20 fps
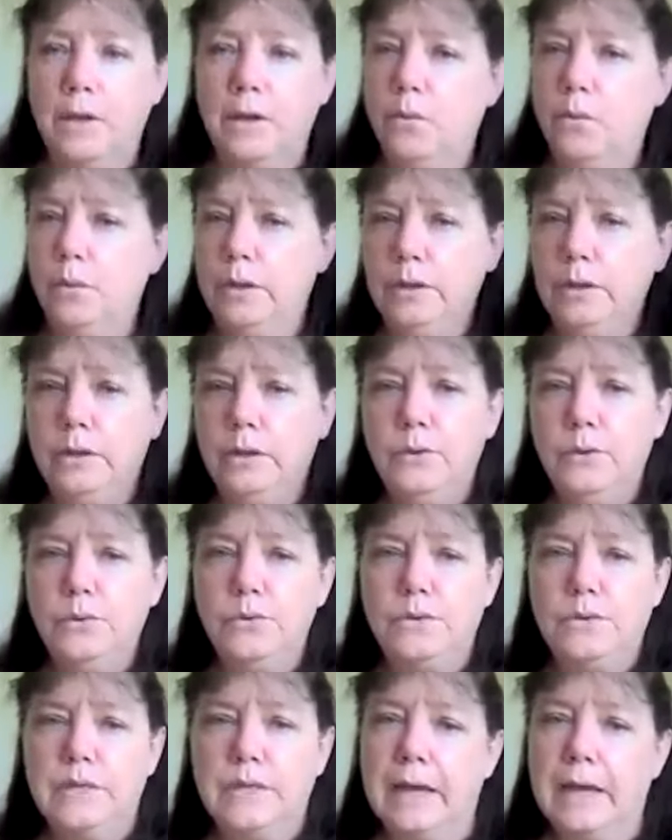we
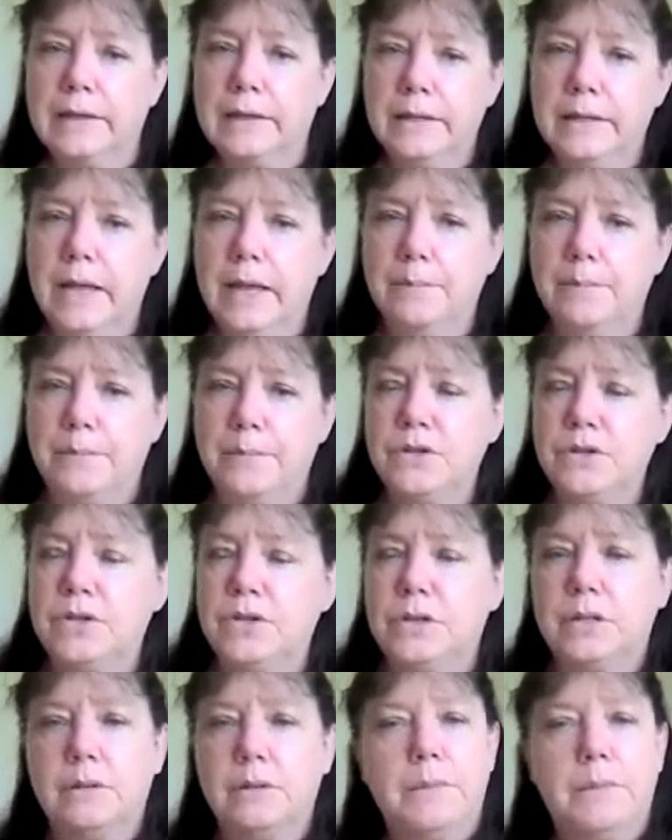lose that
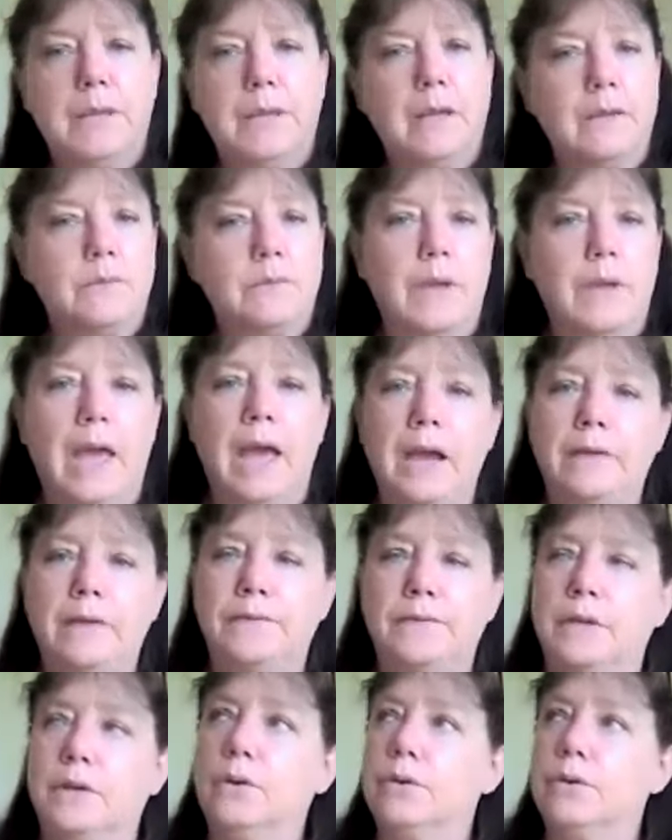ambition because we have
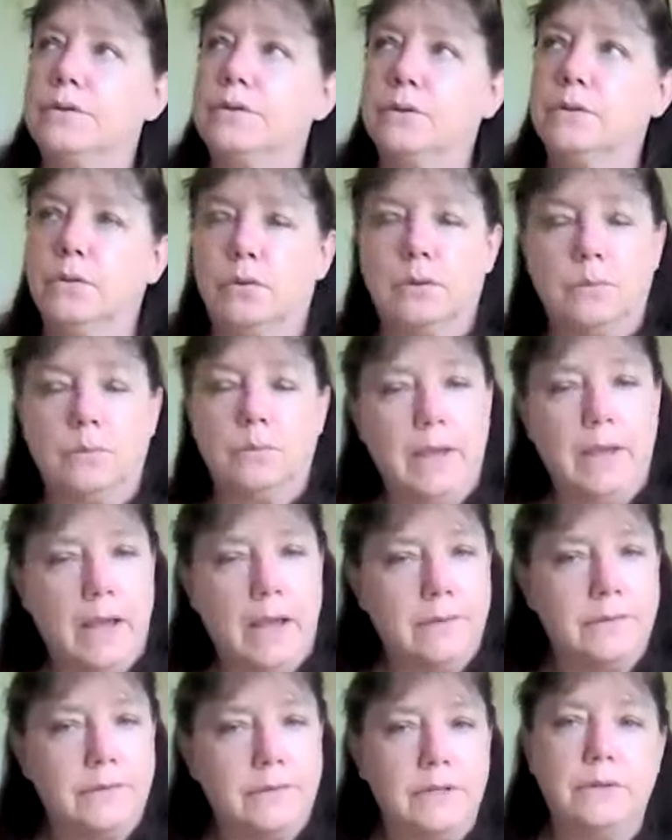to go to school and we
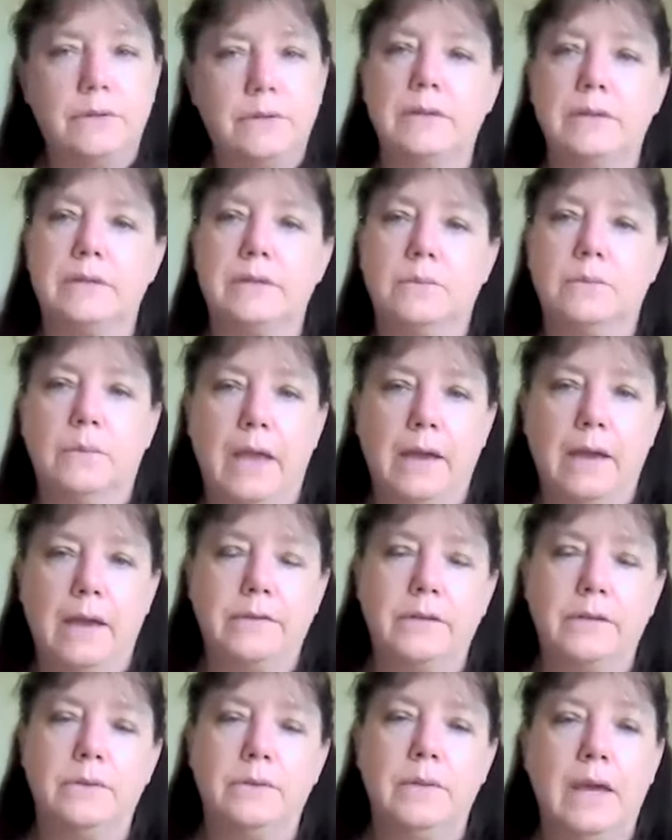have to do this and we have
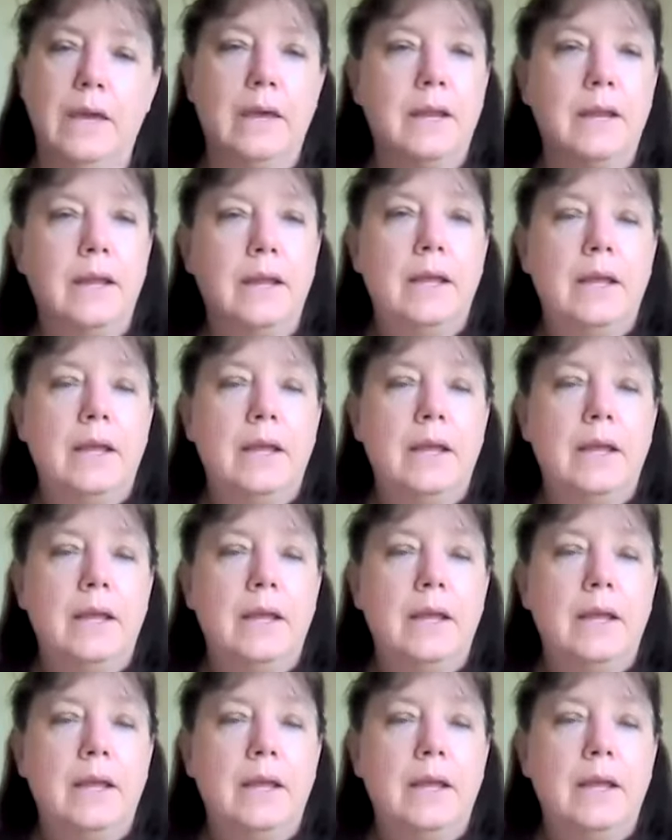to do that,